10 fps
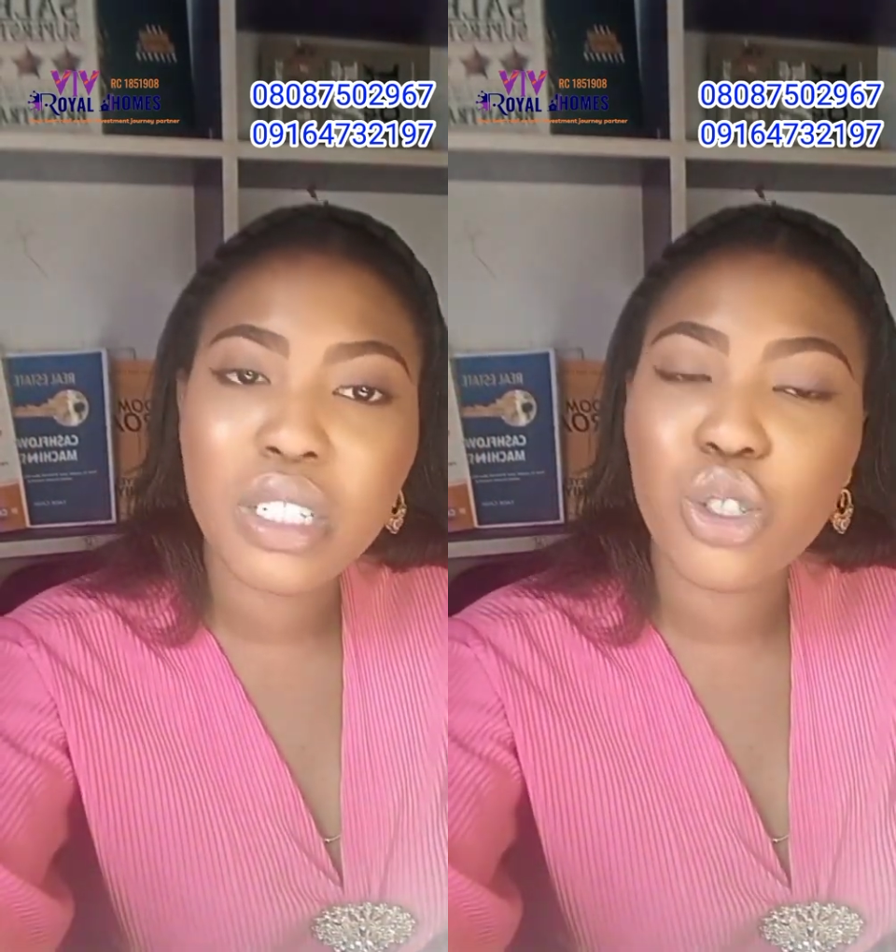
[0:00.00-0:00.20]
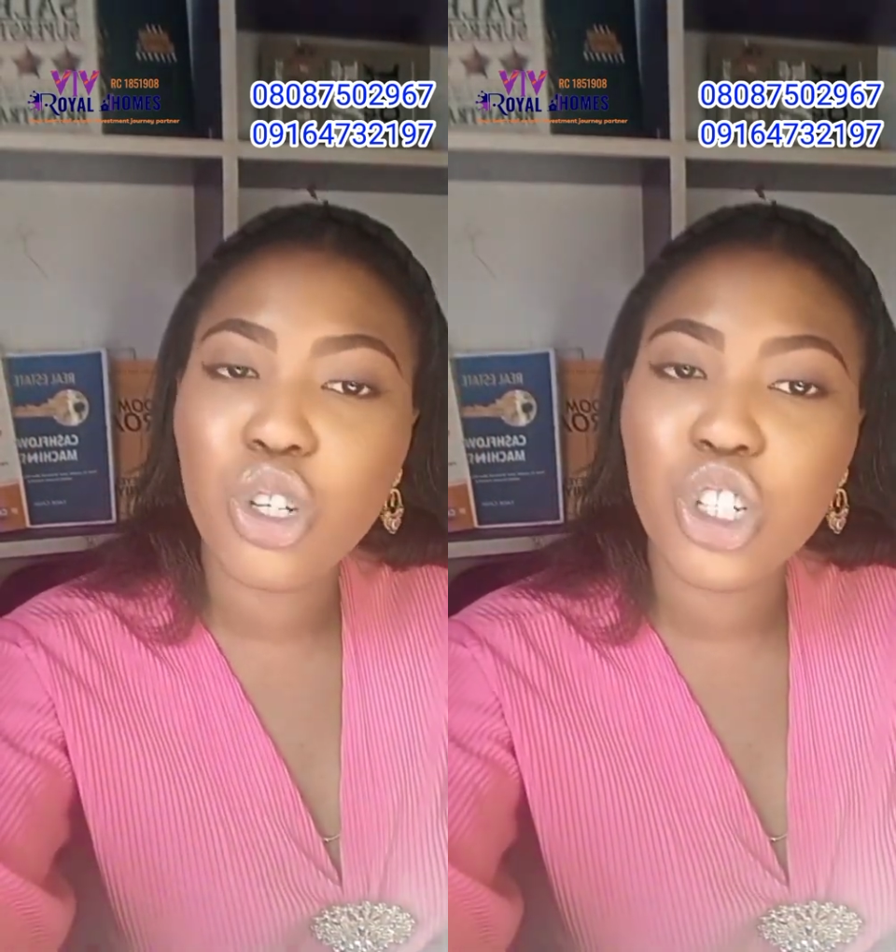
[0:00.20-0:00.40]

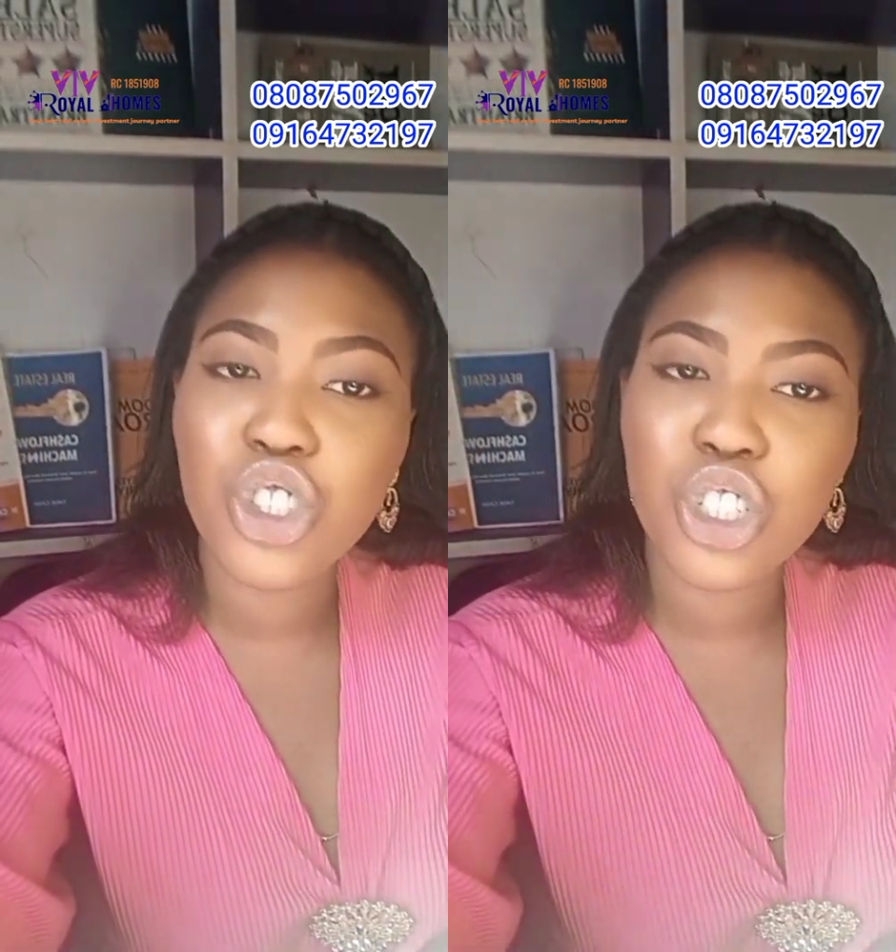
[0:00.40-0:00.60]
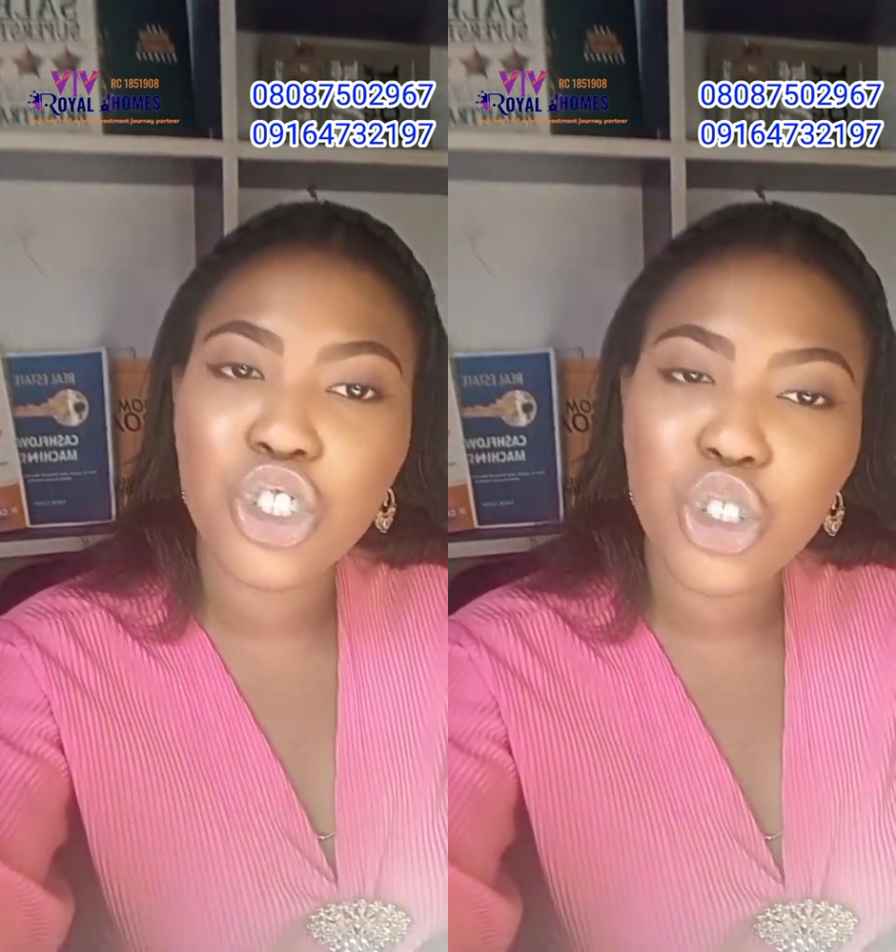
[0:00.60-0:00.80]
do not
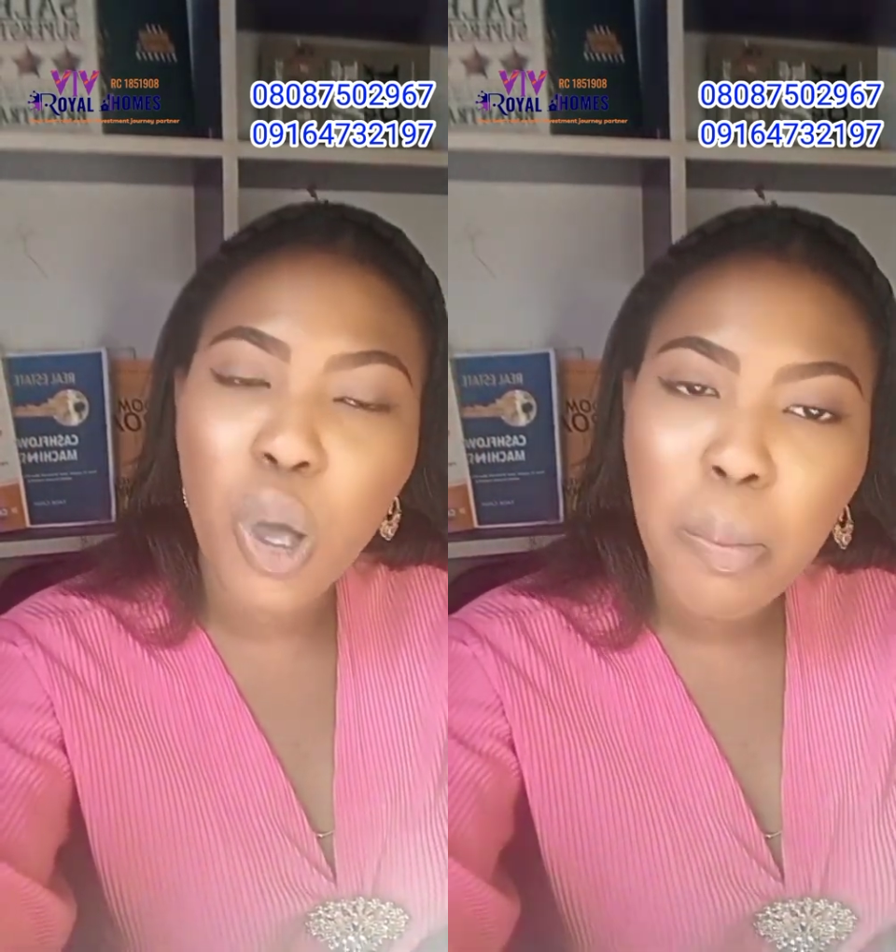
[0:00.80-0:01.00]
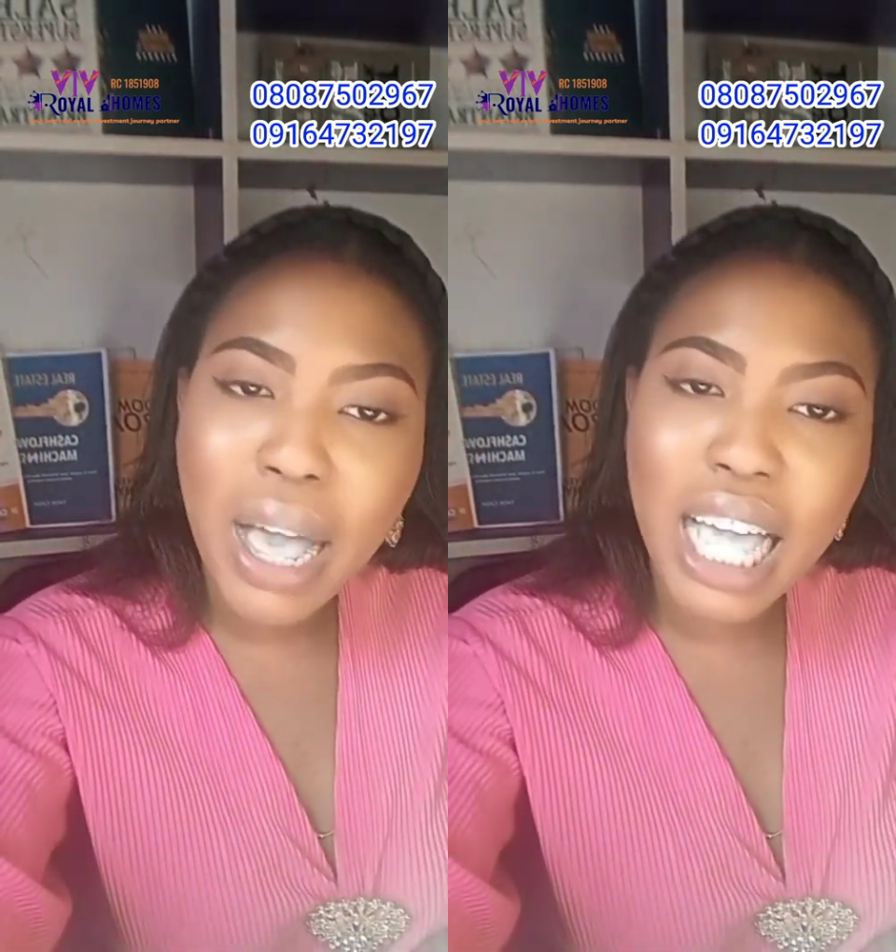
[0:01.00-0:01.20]
just
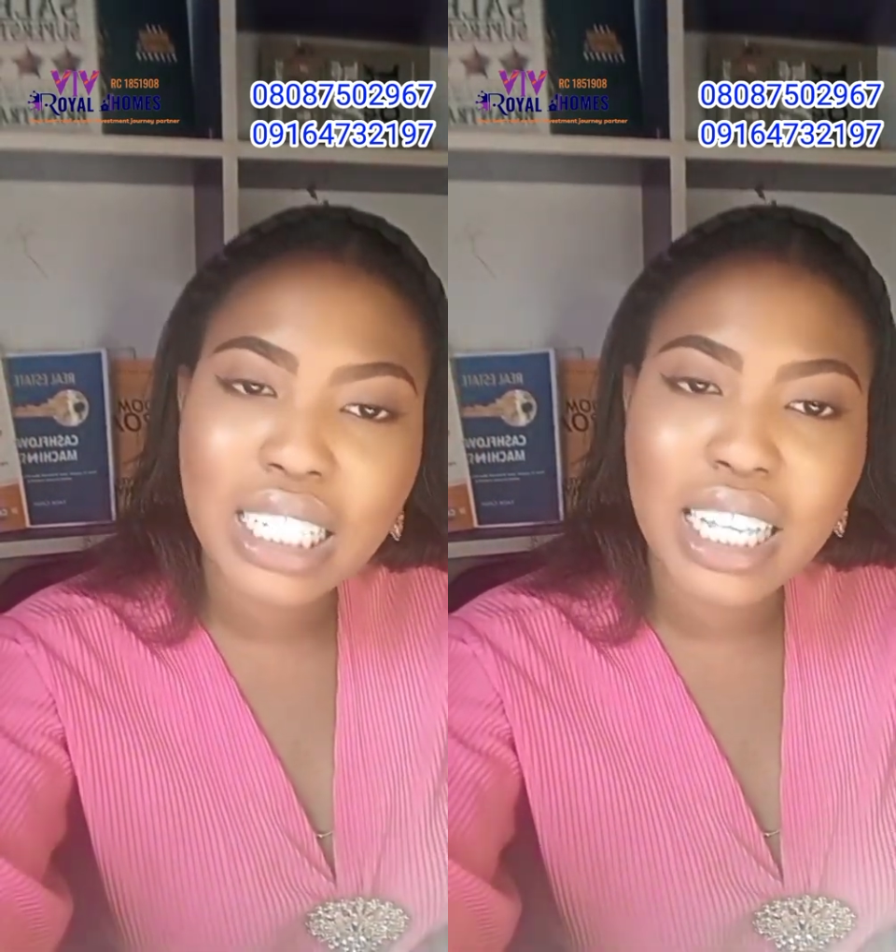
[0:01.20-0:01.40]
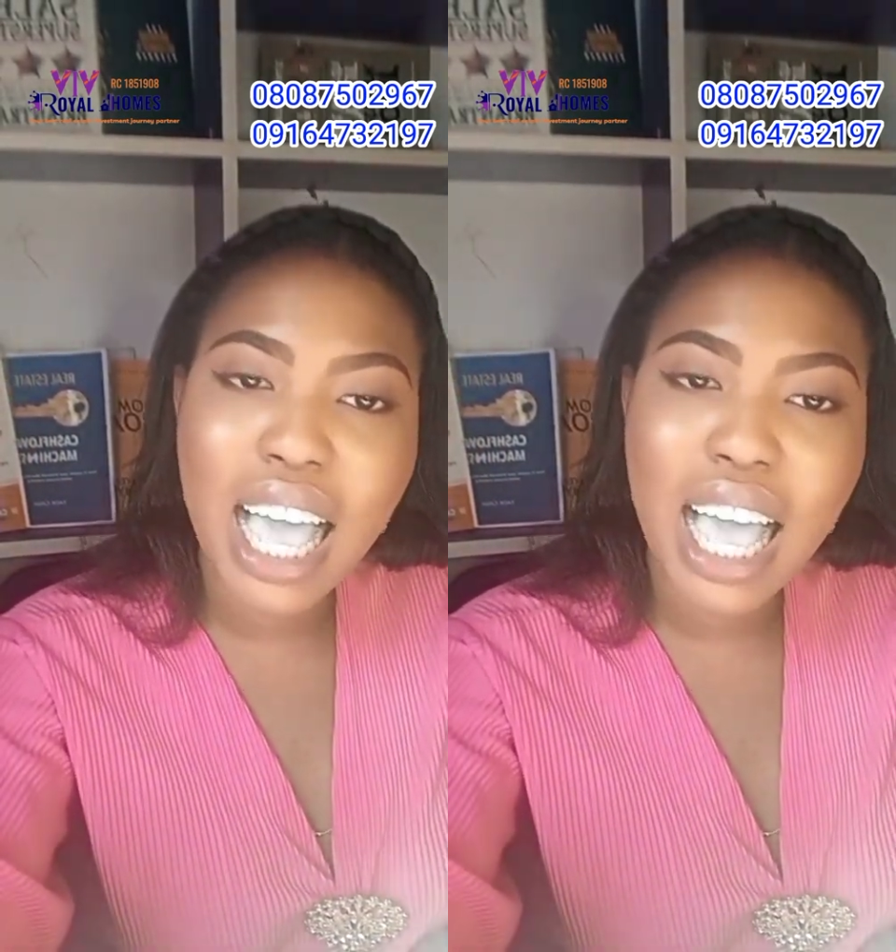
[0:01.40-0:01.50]
stop at